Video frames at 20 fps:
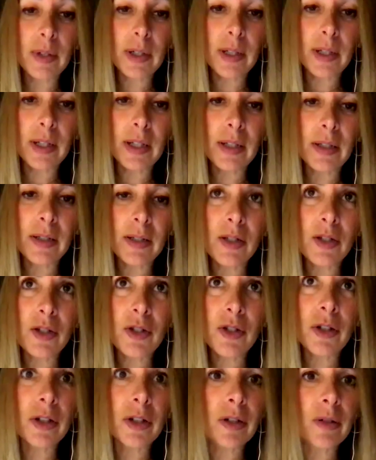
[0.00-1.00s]
is
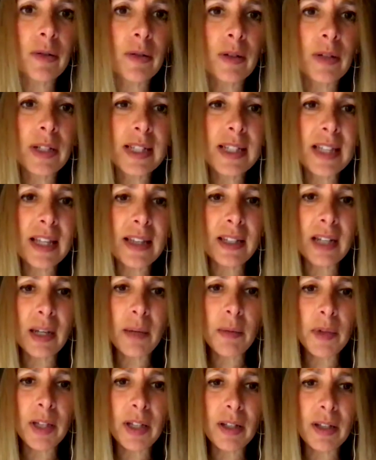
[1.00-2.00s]
true. Is that the
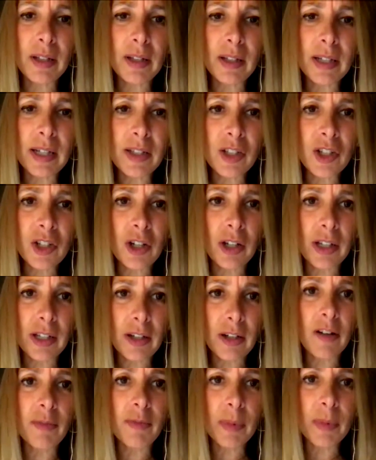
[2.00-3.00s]
name of the last Charlie
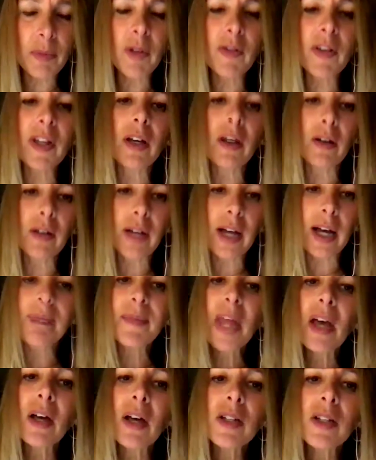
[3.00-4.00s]
Kaufman movie? Okay,
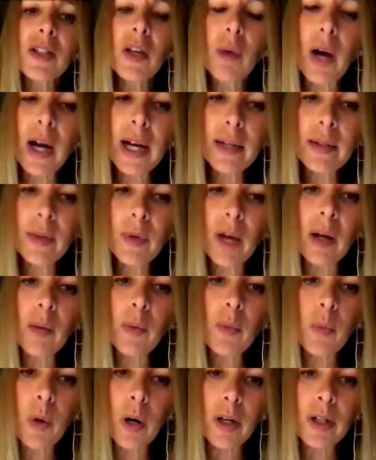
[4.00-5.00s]
so I
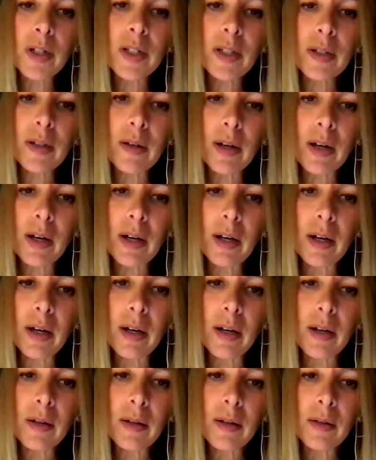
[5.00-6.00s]
worked
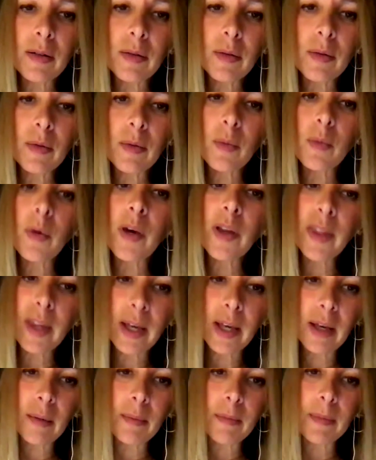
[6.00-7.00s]
with
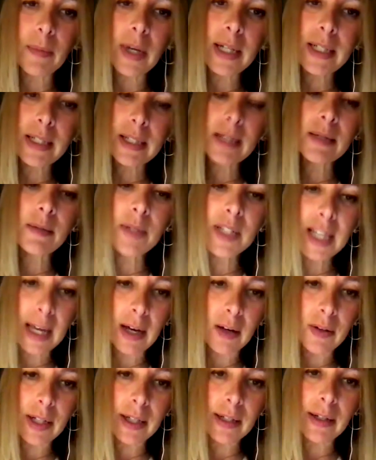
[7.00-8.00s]
him. I did some
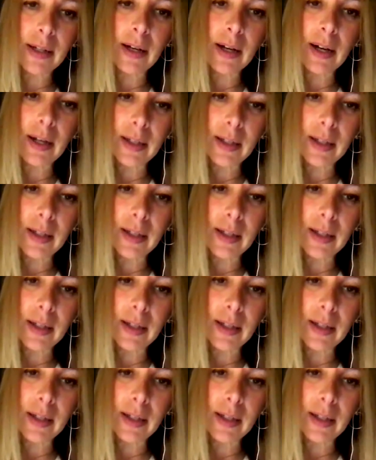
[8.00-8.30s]
scouting on